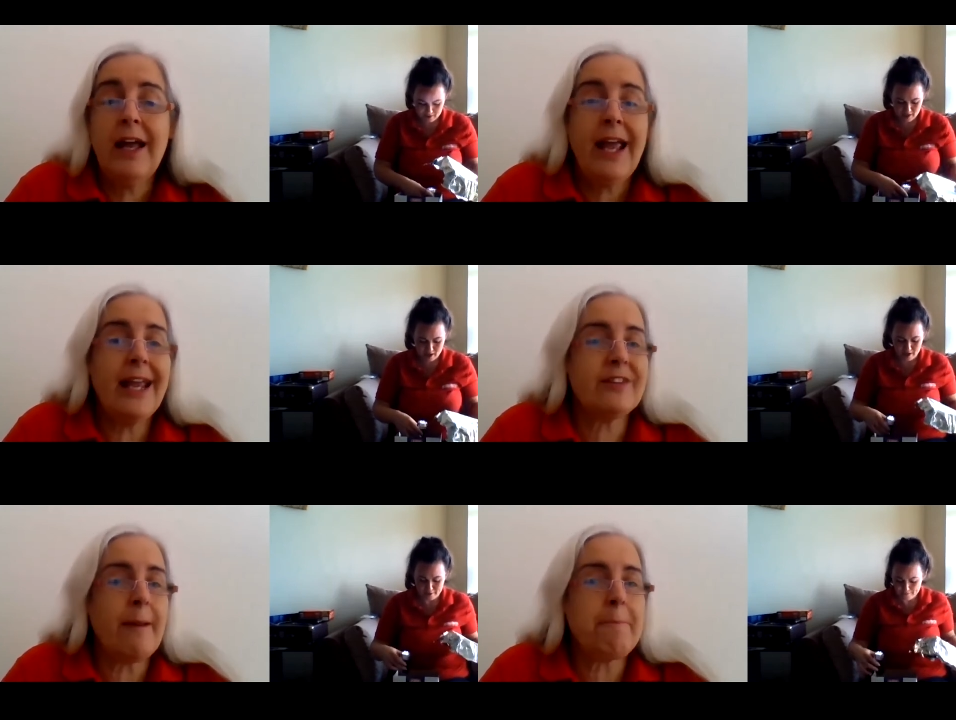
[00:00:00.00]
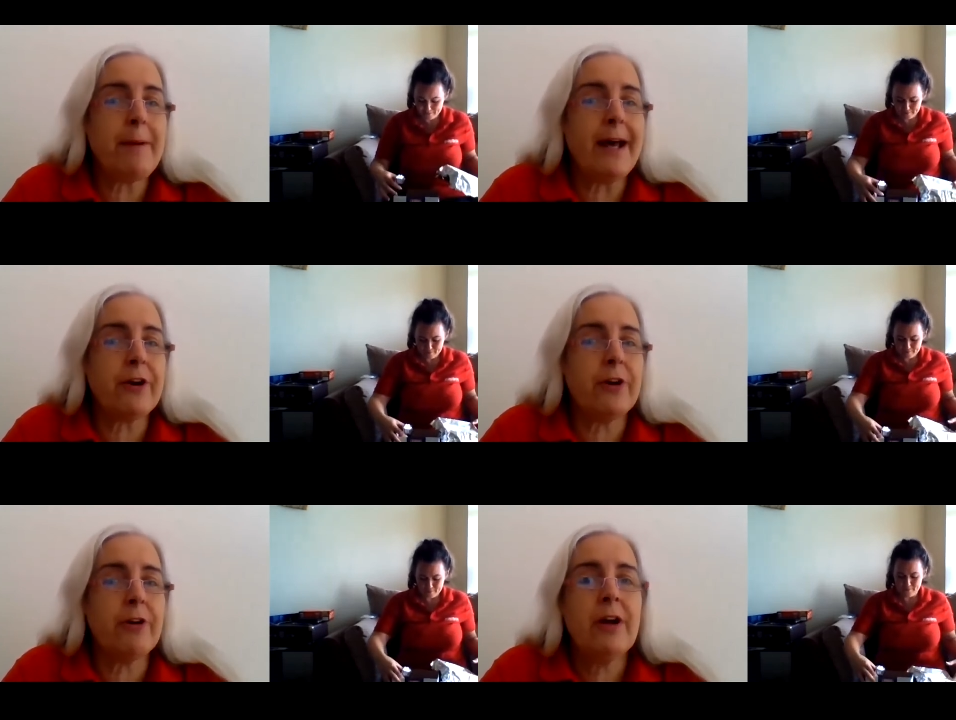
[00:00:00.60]
Speaker 1: Is yeah. it
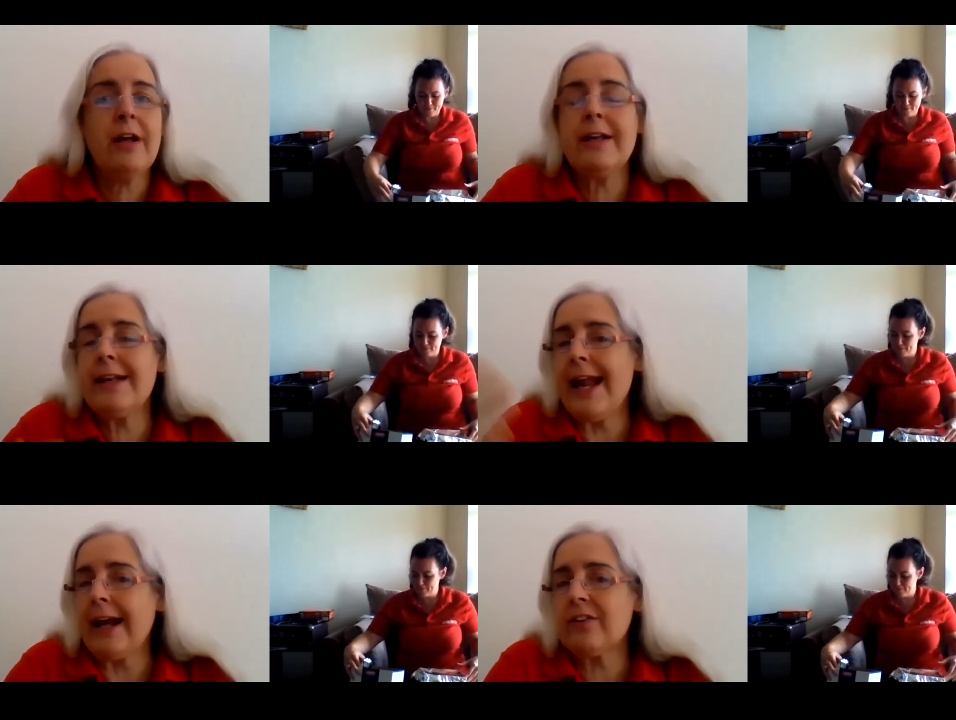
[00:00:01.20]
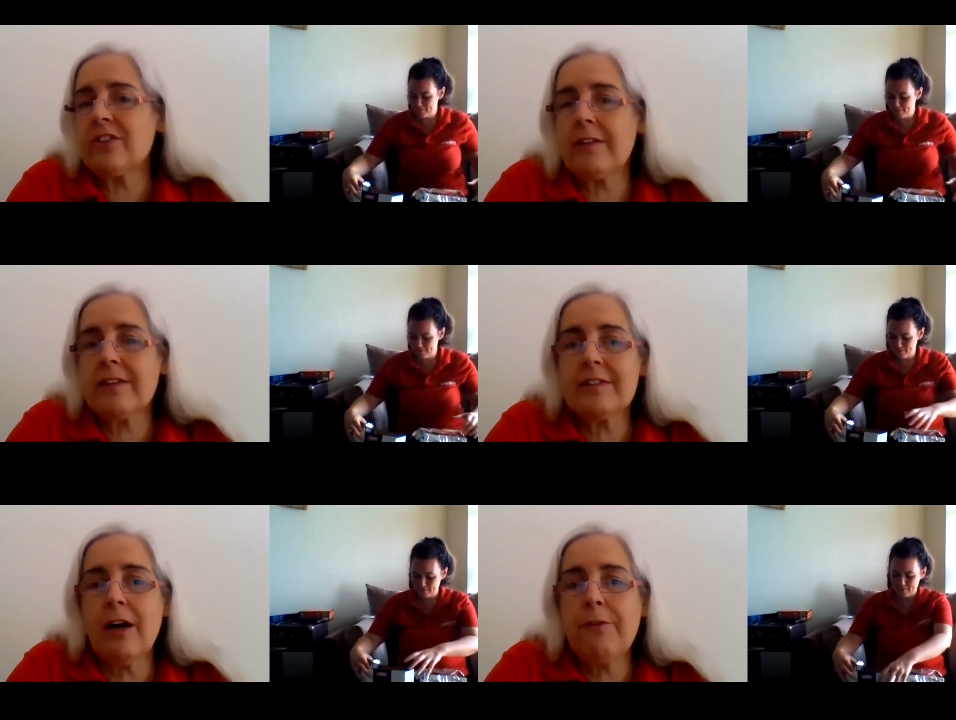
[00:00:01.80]
better next to
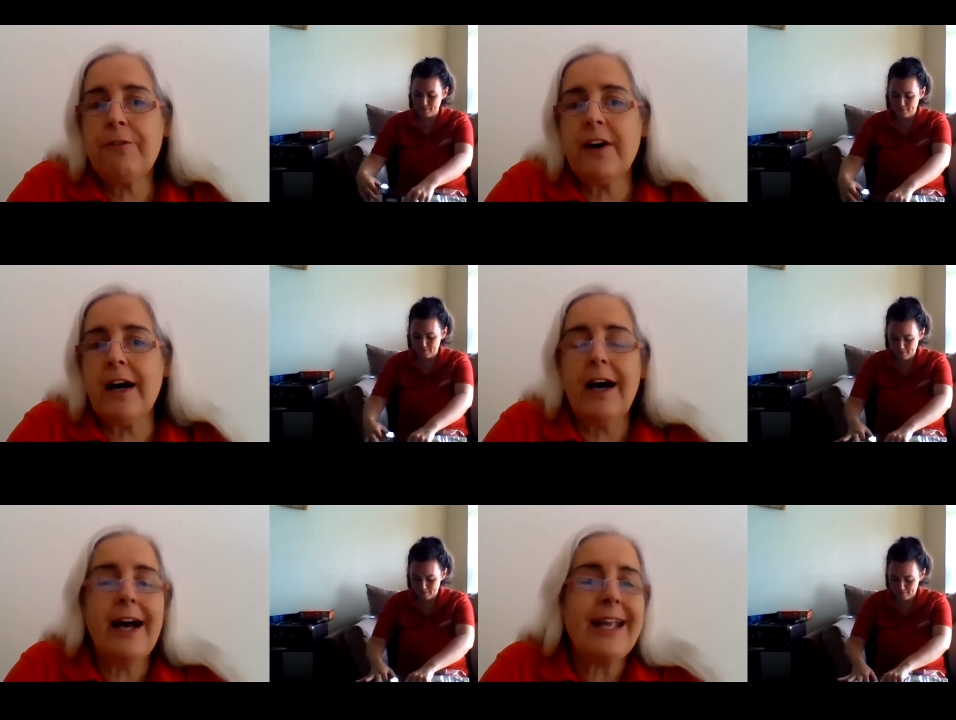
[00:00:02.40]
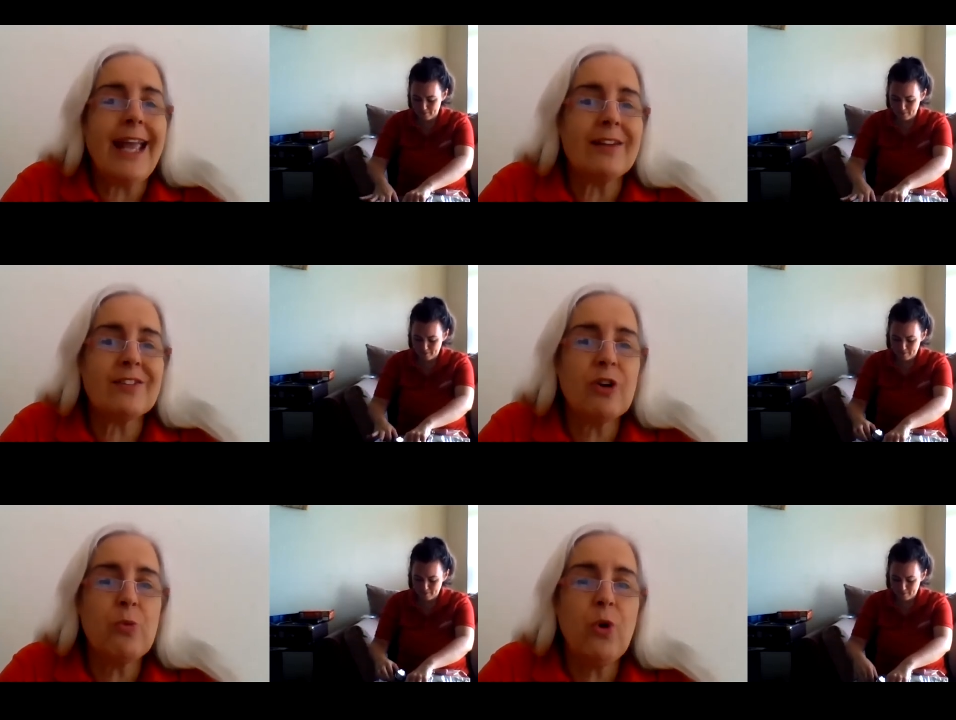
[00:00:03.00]
the sofa,
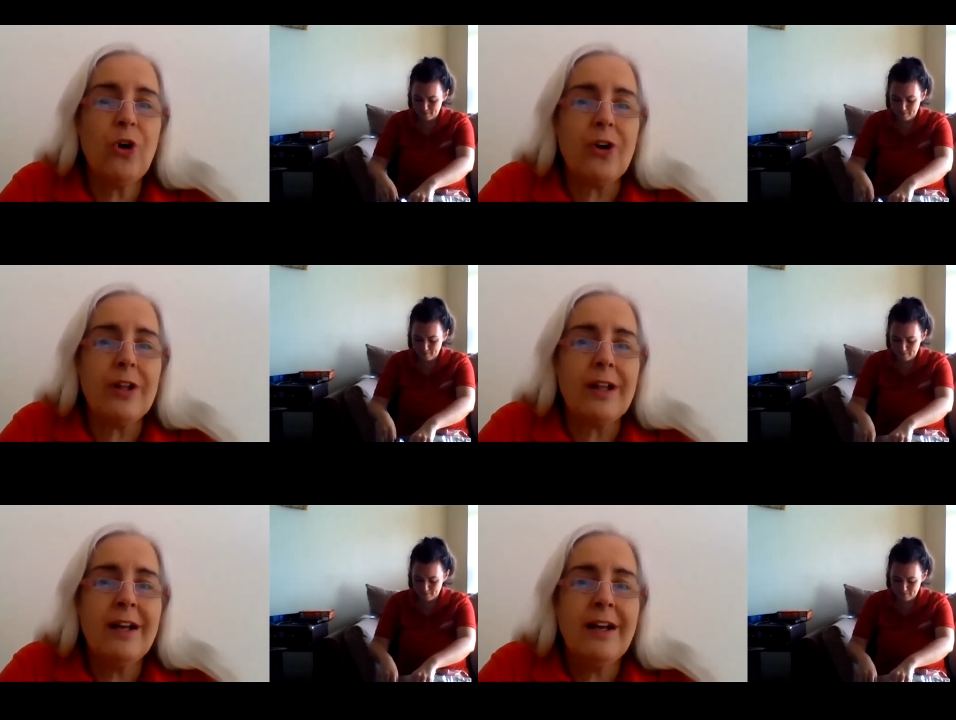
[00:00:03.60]
against a wall?